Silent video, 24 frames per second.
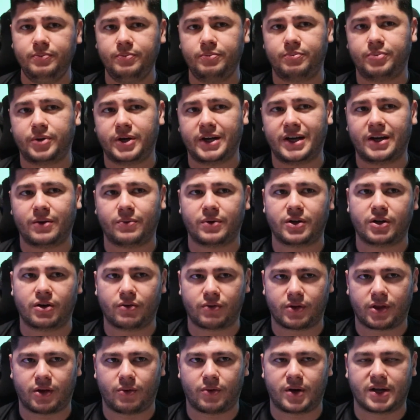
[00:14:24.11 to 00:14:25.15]
but we don't
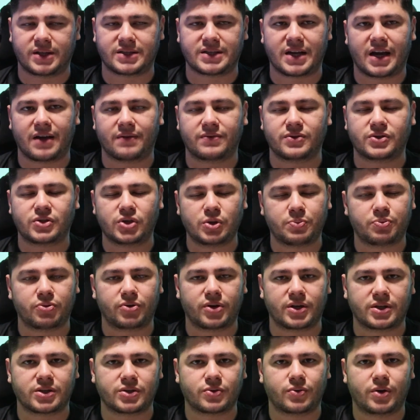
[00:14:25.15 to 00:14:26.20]
really want to dive super
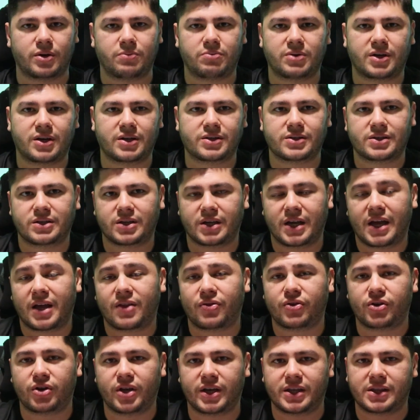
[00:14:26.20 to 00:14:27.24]
into it because, again,
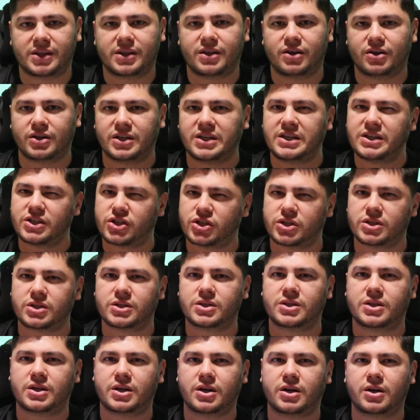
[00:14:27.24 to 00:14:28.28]
they're
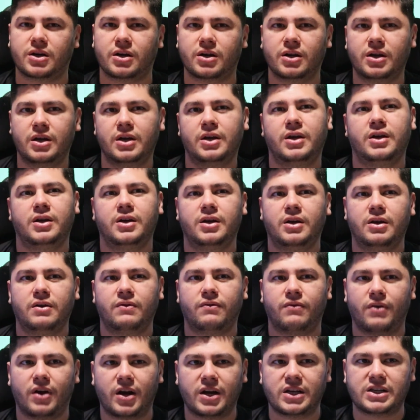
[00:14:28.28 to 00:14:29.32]
niches. They're
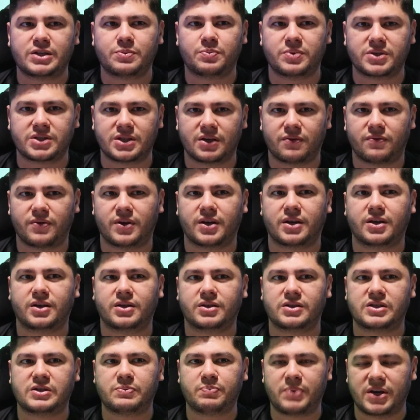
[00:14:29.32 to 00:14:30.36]
very specific
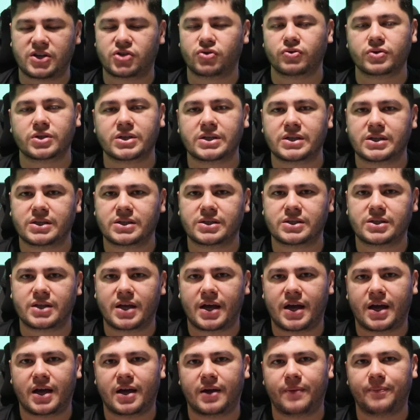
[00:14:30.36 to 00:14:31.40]
specialties
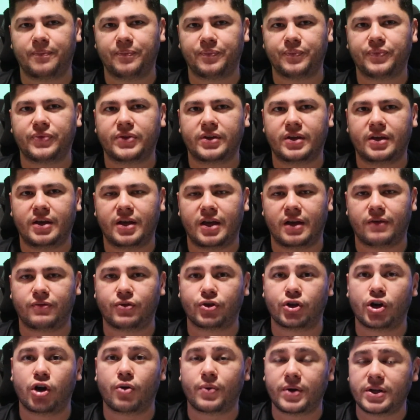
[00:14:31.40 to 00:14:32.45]
that if
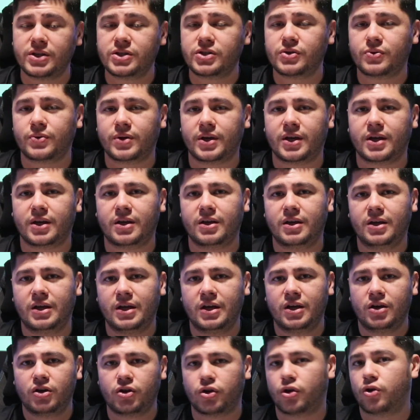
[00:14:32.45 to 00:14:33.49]
you go into it,
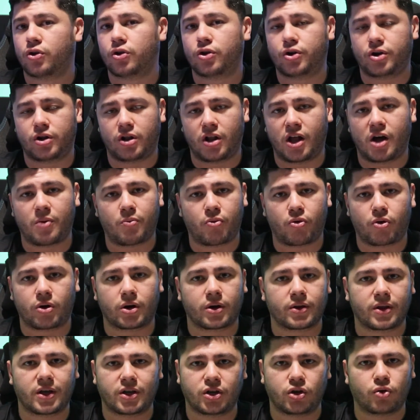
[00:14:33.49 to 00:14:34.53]
you'll learn a lot
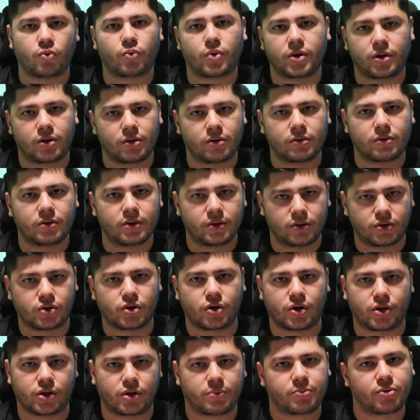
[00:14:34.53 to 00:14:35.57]
more than you will
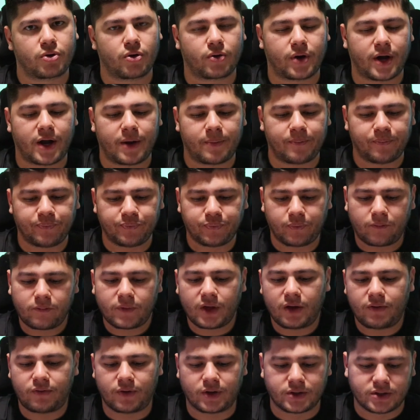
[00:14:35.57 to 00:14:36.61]
during the program.
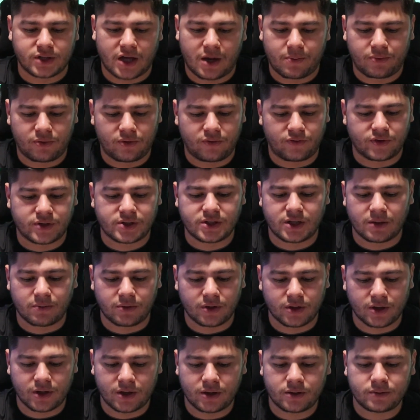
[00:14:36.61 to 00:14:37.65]
For example,
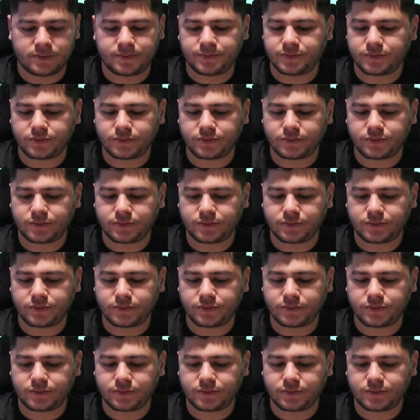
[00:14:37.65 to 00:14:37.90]
vestibular.